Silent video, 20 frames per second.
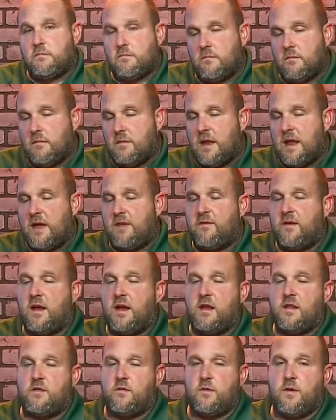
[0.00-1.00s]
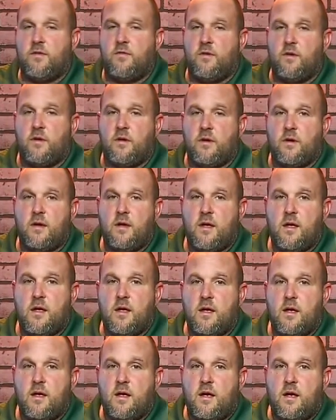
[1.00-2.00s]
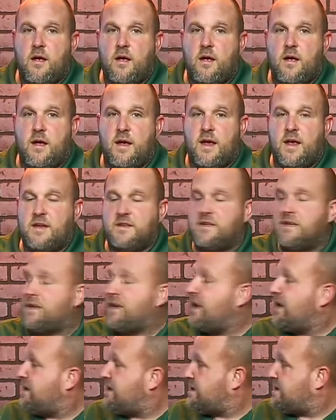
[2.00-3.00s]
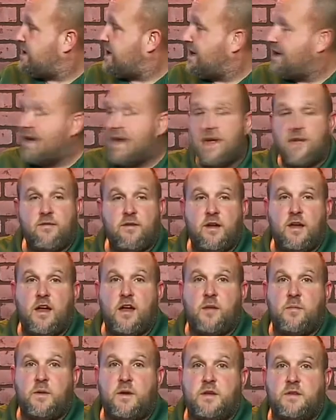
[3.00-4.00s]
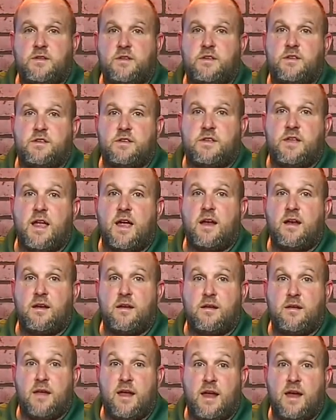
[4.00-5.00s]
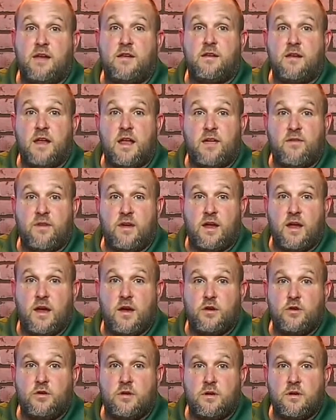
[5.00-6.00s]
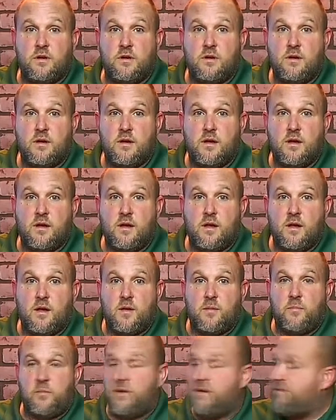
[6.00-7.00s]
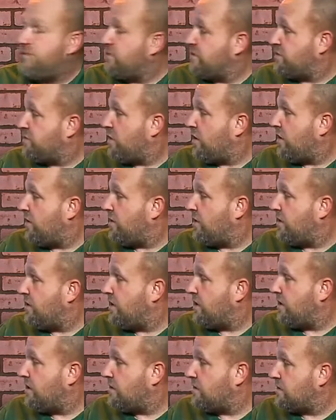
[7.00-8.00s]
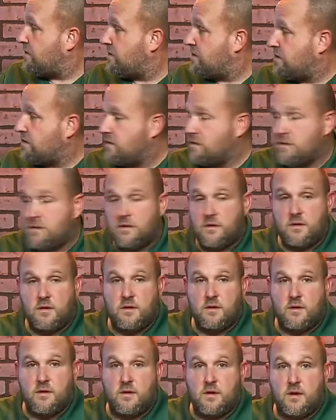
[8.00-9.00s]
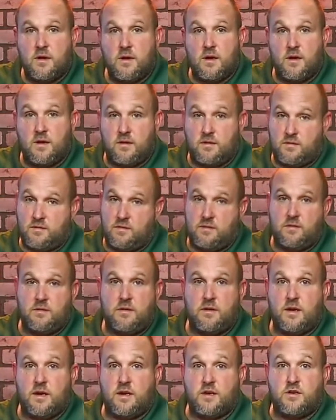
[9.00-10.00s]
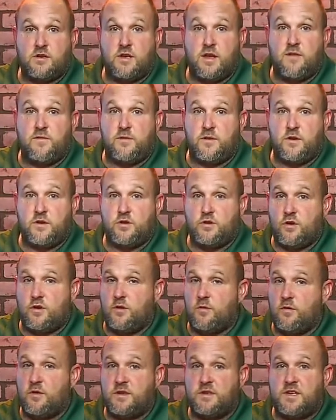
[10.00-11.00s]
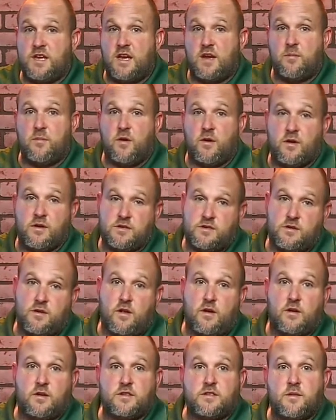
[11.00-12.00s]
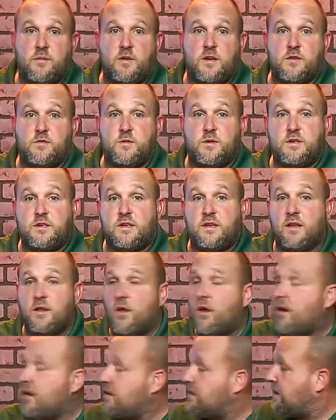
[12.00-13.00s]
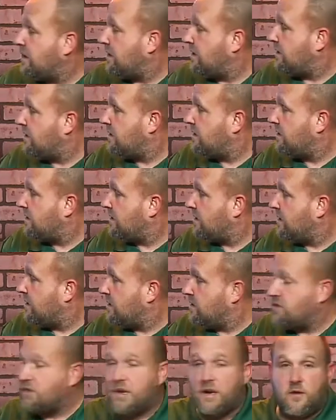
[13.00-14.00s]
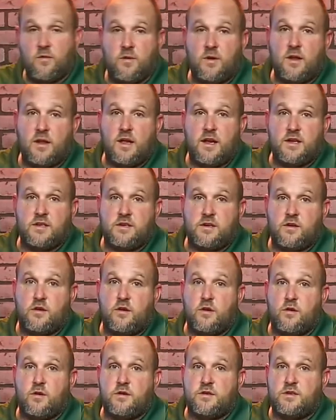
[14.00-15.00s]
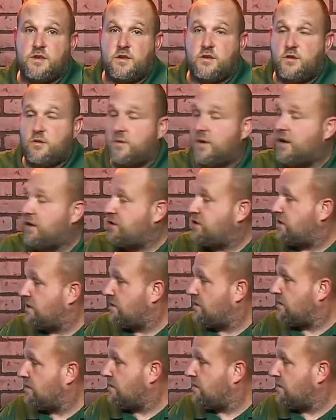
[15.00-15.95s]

navigate the river. I hesitate to say navigate because this is not an aid to navigation, but for small boat use, it can definitely show you where the sandbar is as long as somebody's recently logged it. So you gotta realize in a current situation,